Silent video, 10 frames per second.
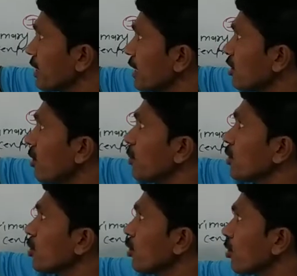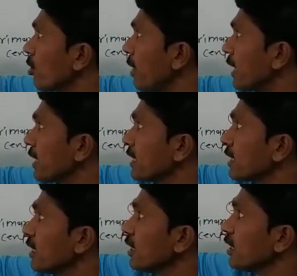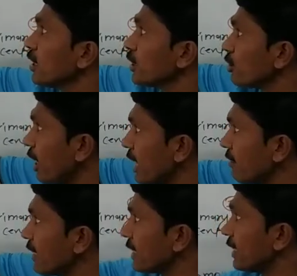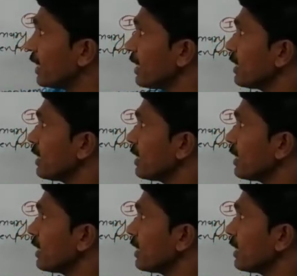is of two chromatids joined with the